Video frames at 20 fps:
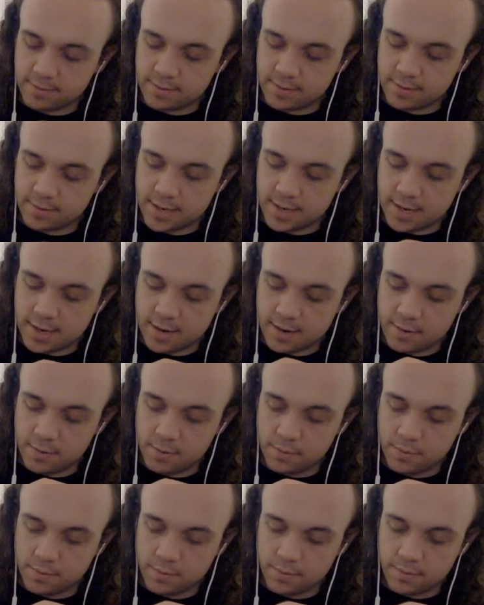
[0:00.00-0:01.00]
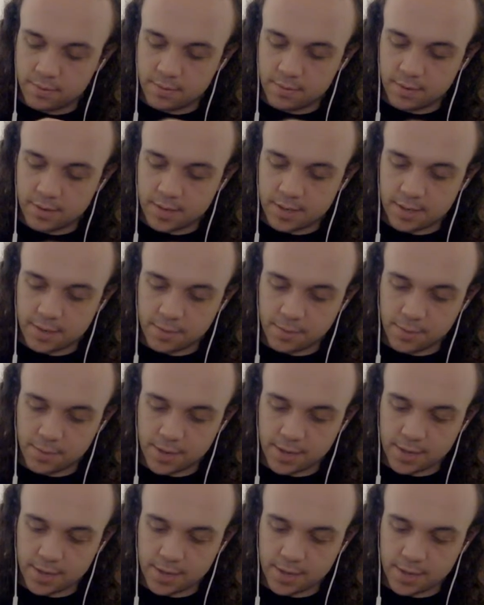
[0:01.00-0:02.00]
You know, I don't
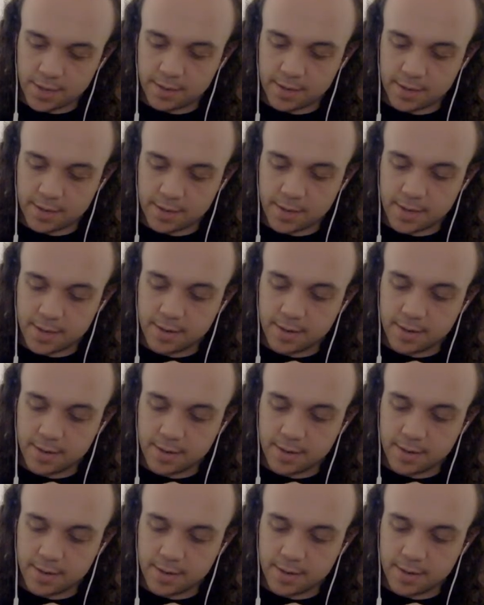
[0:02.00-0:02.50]
think so anyway.